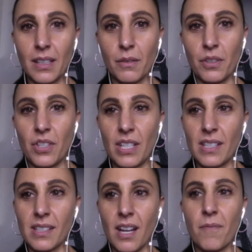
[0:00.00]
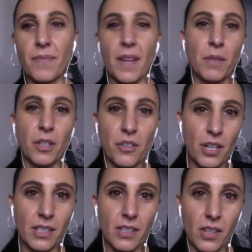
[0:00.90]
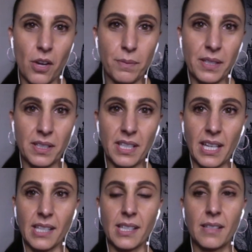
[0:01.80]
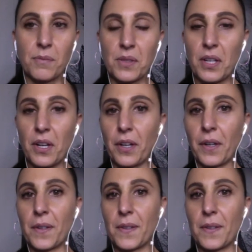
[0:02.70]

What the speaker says: which is I'm not attracted to the opposite sex. So